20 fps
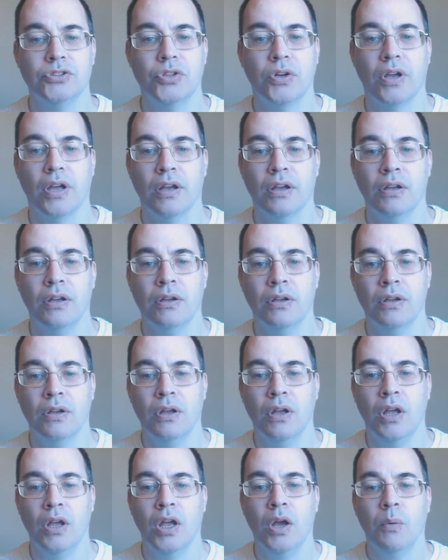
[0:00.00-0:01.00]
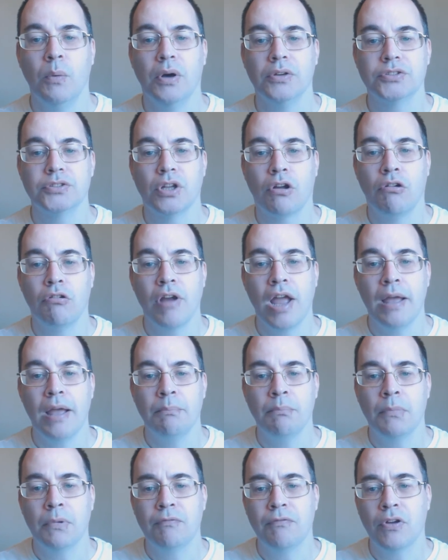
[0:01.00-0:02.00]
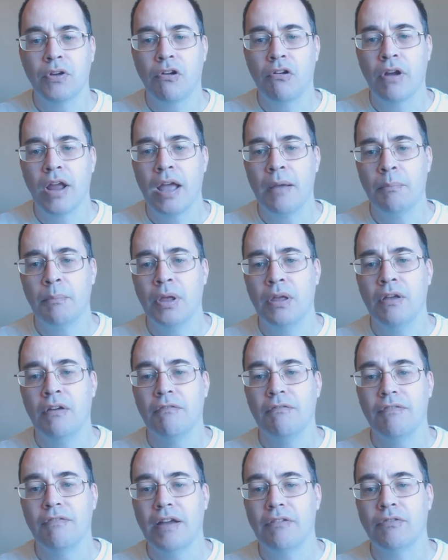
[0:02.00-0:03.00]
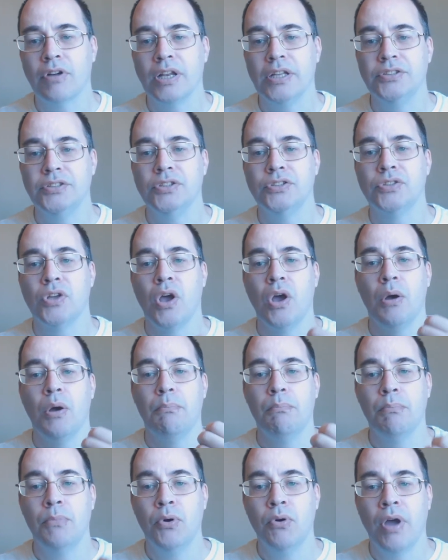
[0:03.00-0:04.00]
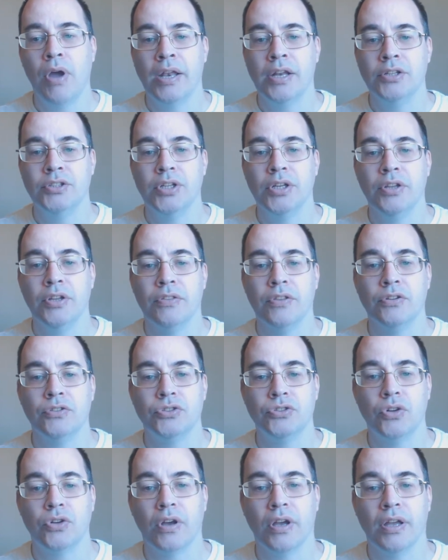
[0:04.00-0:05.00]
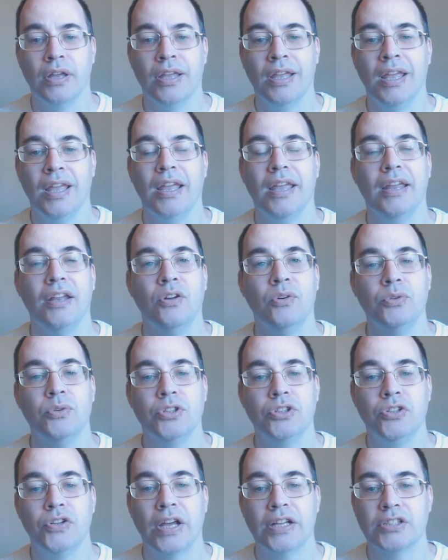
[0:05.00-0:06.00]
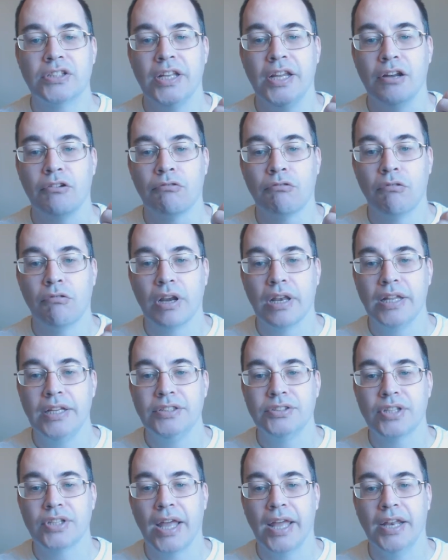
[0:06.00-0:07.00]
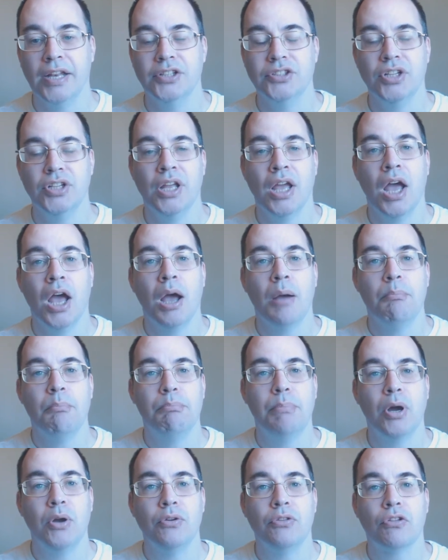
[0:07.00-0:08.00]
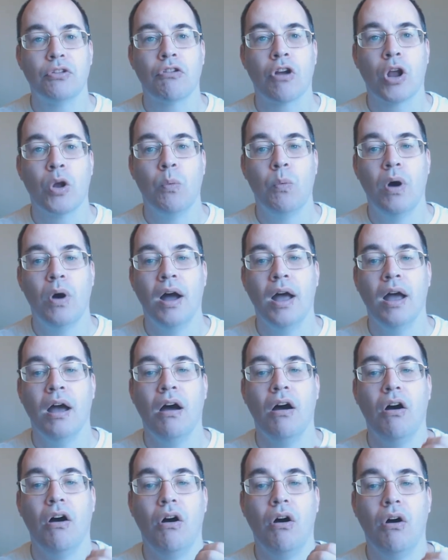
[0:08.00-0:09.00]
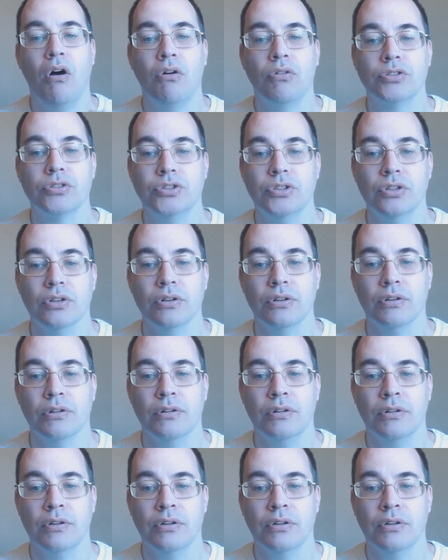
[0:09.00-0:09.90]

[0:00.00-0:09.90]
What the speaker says: and sugar. Whilst a gram for gram, fat releases more energy than sugar, in order to actually release that energy, both require oxygen.